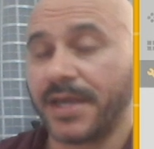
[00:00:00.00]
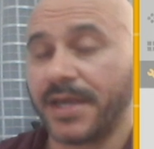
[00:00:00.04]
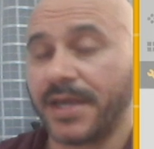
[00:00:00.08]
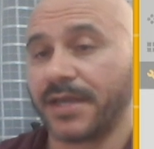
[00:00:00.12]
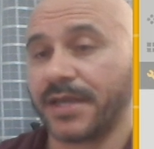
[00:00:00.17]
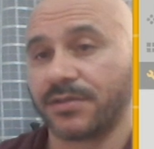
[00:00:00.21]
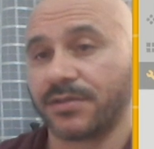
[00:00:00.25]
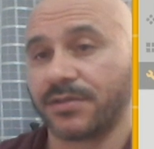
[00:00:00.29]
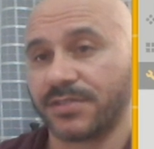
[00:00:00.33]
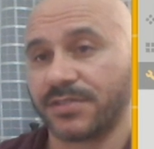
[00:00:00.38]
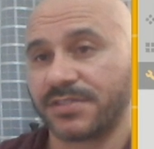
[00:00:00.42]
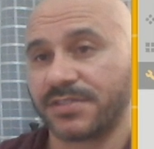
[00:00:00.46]

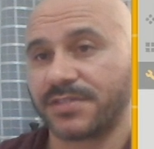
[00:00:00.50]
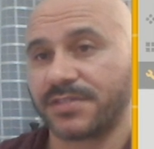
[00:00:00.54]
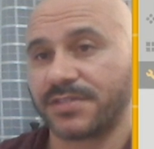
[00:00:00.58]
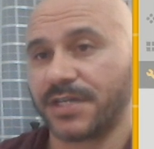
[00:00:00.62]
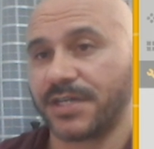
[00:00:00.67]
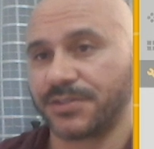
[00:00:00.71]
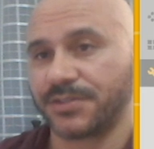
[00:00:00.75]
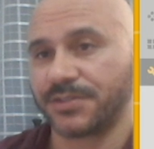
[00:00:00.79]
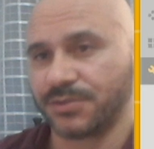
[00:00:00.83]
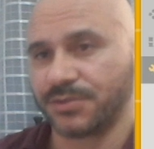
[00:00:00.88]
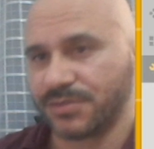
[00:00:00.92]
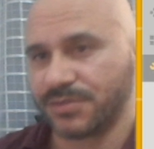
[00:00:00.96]
we're gonna
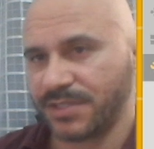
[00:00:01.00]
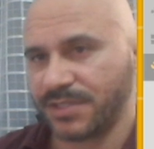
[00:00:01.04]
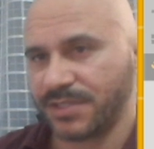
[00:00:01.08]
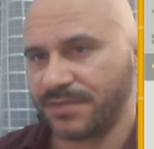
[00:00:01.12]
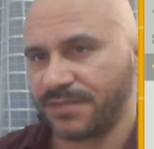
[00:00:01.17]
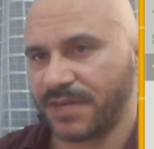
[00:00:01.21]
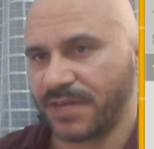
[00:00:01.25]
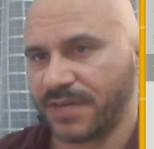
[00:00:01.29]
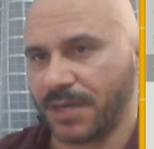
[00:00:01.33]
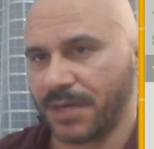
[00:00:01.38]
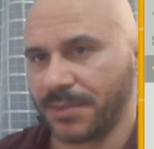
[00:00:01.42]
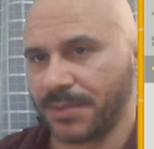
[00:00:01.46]
start to use the
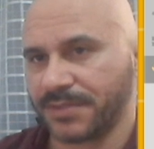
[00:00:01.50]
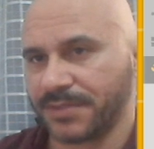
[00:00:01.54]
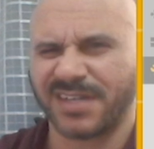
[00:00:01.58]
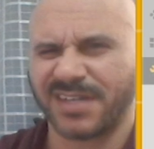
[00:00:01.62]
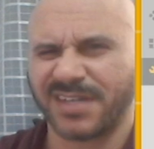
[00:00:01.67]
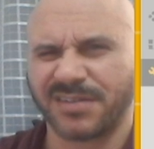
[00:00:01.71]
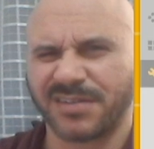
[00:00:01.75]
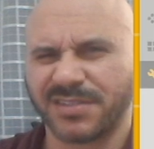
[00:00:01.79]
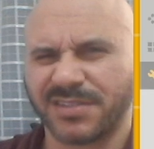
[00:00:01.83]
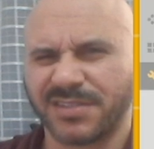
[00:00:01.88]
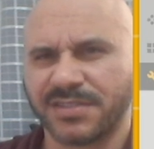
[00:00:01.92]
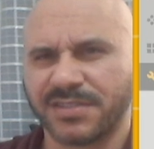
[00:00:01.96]
environment.
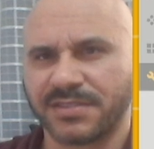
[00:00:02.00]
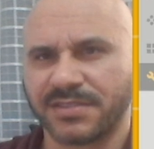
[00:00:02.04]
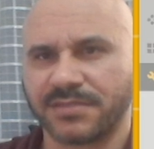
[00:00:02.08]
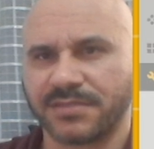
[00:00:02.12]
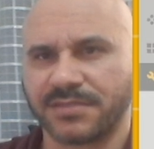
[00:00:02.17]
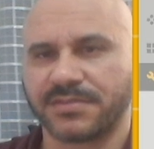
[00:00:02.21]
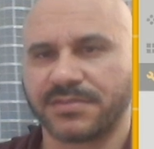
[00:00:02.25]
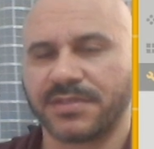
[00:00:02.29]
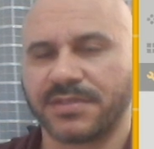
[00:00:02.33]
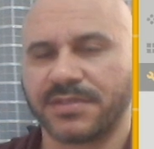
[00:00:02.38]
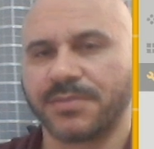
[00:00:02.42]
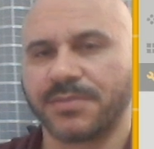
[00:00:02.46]
I'm gonna
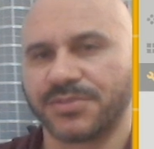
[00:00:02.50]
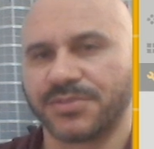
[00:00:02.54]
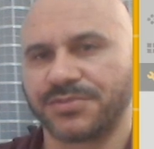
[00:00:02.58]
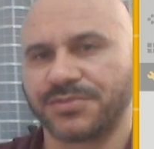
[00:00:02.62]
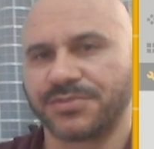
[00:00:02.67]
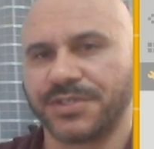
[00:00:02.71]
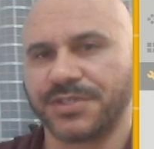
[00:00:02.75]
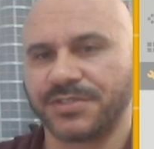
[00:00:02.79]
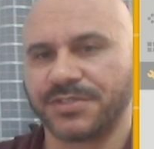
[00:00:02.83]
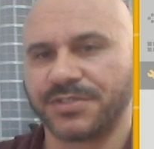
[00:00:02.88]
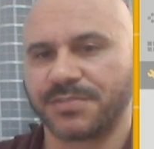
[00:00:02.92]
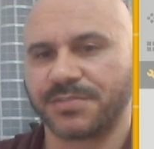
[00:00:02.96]

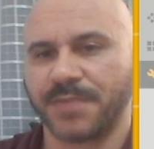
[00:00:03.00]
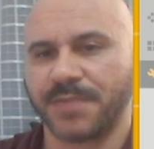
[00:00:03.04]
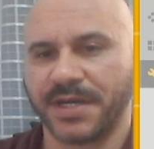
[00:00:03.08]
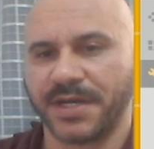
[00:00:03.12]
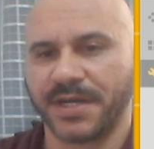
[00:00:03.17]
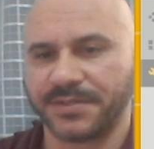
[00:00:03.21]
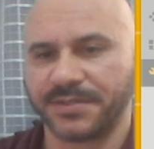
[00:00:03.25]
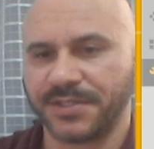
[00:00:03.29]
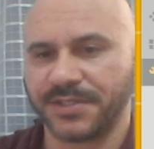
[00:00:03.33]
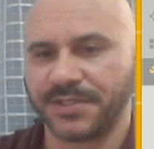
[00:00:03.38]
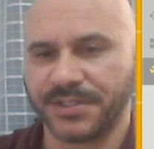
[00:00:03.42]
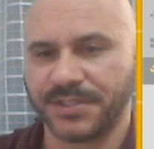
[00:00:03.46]
demonstrate this
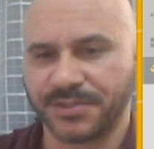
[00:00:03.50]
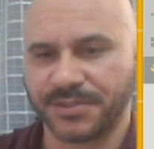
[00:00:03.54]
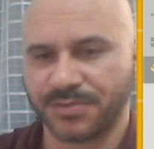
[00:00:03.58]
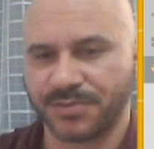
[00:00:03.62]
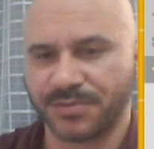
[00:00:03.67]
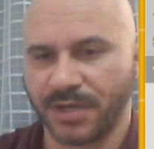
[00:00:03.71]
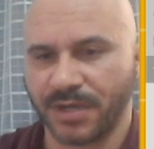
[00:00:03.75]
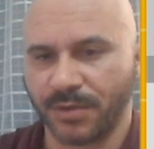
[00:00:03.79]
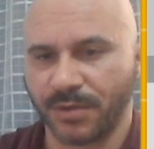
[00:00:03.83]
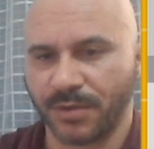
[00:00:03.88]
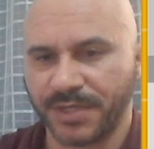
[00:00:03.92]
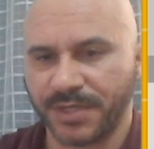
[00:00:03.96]
part here as
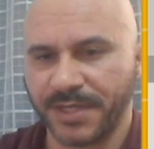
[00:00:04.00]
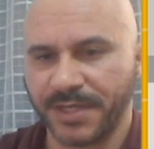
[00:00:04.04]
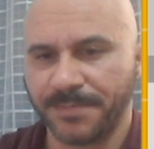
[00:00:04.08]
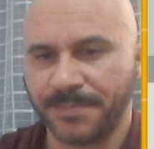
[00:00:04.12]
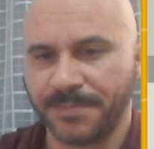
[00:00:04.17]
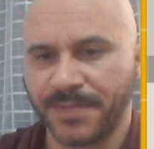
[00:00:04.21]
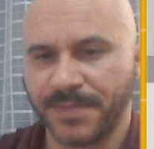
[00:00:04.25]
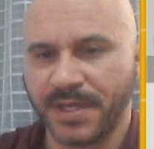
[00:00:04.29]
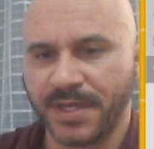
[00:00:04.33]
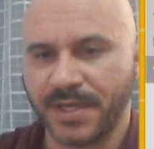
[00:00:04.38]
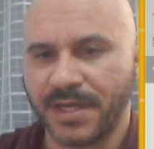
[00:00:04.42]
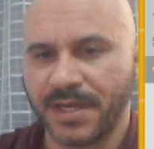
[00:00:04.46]
well, okay?
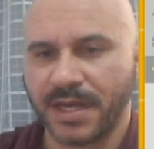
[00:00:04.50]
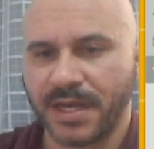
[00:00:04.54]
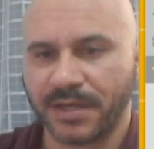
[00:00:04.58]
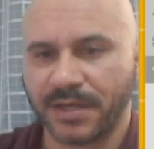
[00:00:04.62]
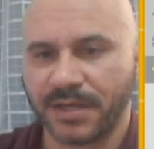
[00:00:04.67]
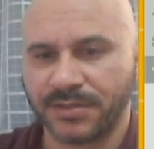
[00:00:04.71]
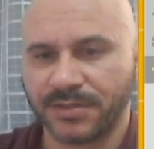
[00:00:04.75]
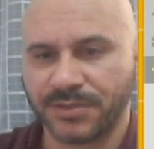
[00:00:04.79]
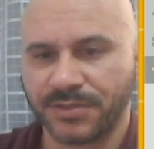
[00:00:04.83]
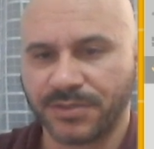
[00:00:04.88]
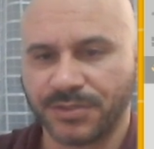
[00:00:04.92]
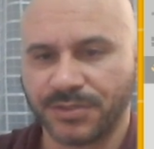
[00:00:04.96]
We're
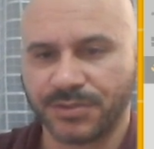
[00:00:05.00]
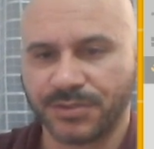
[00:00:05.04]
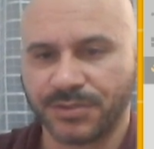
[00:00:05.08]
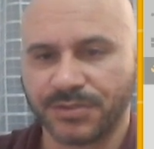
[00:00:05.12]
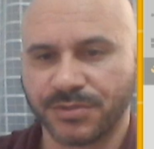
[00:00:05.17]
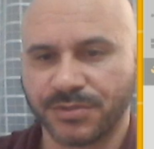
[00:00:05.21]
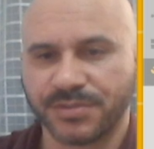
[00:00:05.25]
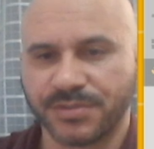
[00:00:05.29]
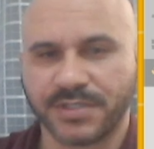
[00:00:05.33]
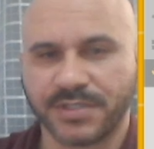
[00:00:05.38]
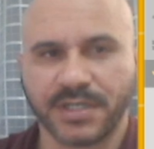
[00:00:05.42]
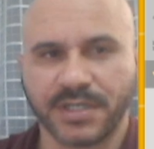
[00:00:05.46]
gonna
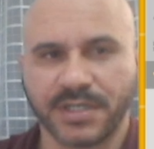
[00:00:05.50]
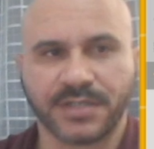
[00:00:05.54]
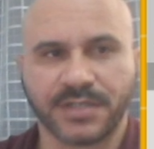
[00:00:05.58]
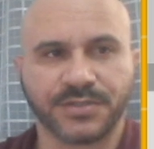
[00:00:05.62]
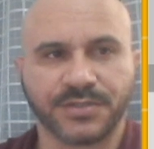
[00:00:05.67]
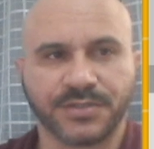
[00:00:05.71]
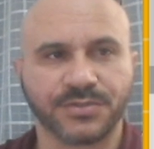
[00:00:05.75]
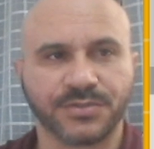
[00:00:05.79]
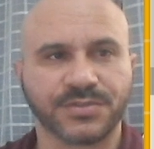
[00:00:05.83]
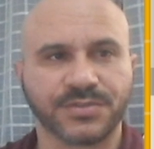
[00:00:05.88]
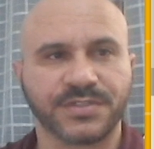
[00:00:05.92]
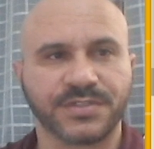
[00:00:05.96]
use a
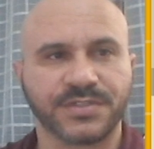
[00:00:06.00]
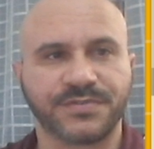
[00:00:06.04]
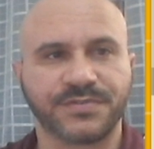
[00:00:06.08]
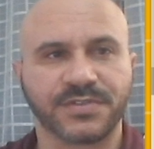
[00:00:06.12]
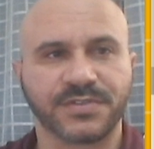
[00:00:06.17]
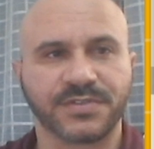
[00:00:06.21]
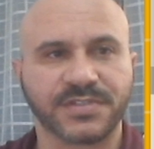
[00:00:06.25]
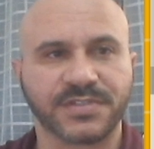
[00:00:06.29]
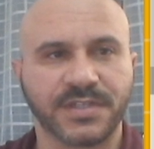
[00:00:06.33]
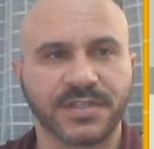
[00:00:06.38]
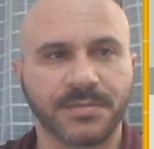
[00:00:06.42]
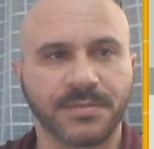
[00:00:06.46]
user, for
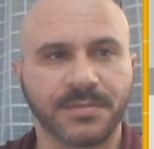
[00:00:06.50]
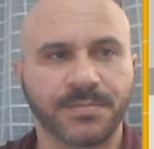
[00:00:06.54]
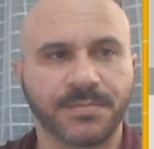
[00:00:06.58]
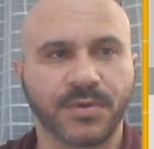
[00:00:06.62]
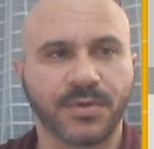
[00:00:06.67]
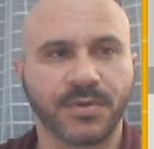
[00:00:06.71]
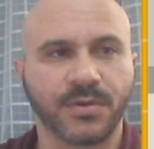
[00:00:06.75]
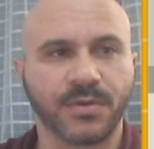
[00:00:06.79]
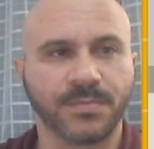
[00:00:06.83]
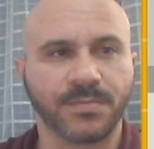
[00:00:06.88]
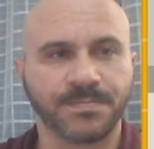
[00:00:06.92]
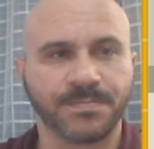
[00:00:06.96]

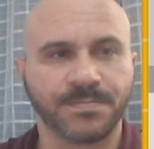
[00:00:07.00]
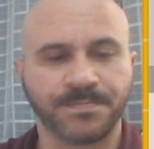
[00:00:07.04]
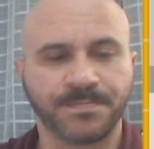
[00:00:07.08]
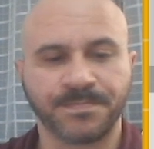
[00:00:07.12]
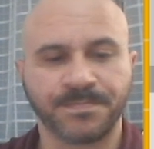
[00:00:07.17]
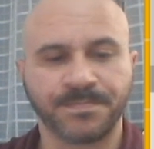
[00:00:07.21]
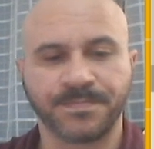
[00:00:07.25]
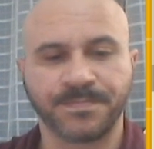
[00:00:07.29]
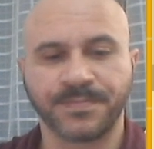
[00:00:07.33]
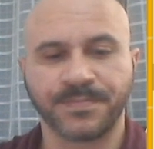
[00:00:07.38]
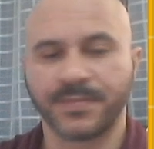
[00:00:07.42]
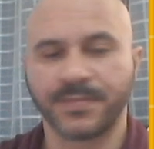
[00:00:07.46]
example,
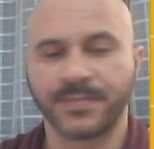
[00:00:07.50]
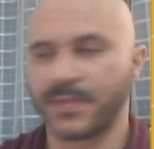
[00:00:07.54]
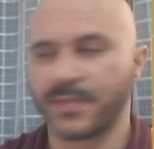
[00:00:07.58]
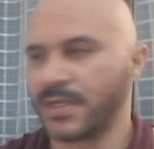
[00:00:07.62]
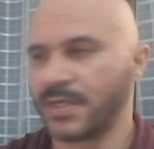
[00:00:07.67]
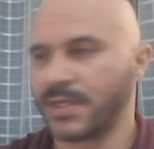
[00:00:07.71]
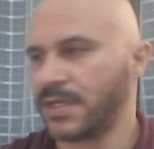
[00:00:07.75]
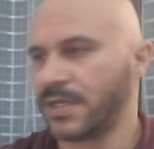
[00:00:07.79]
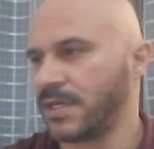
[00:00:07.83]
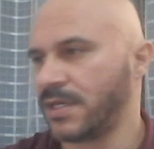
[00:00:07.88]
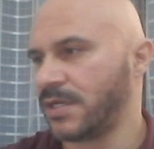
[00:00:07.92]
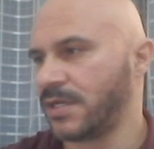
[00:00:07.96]

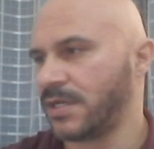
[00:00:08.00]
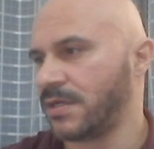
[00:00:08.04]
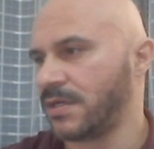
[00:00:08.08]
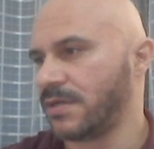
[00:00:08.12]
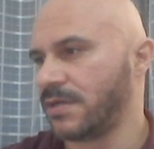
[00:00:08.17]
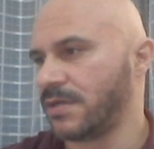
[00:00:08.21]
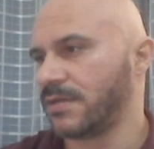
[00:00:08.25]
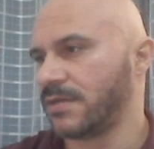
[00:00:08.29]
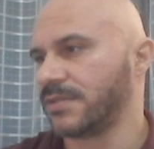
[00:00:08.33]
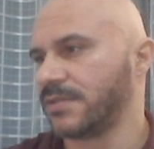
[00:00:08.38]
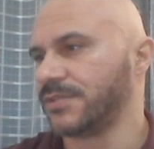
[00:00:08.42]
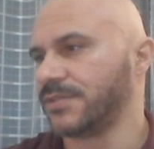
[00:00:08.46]

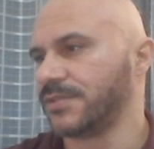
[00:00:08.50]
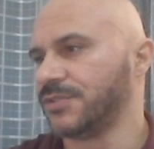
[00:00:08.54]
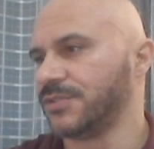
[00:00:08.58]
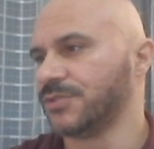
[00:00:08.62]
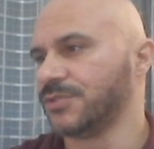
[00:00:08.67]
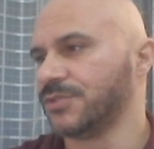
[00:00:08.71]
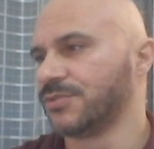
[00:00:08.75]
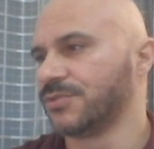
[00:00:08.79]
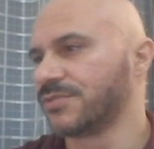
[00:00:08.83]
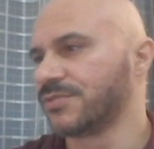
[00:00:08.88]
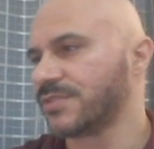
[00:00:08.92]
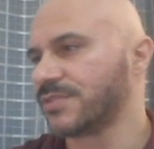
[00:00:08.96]

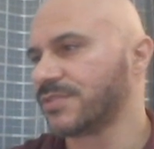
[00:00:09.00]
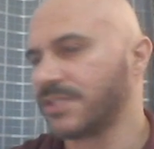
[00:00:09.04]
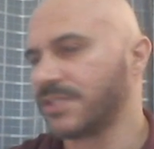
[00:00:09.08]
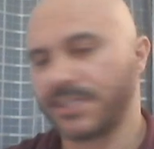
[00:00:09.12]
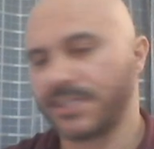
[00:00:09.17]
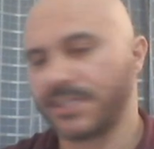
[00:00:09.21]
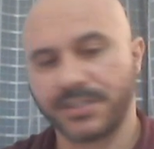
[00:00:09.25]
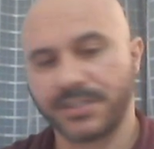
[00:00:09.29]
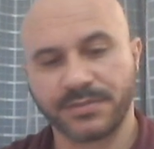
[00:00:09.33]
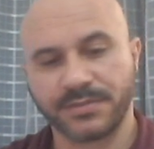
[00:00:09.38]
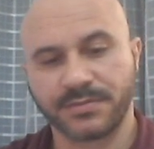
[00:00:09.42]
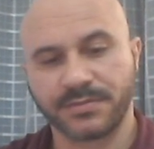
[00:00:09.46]

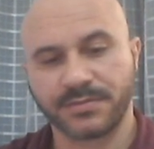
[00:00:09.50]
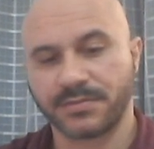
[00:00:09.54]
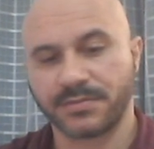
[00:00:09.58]
user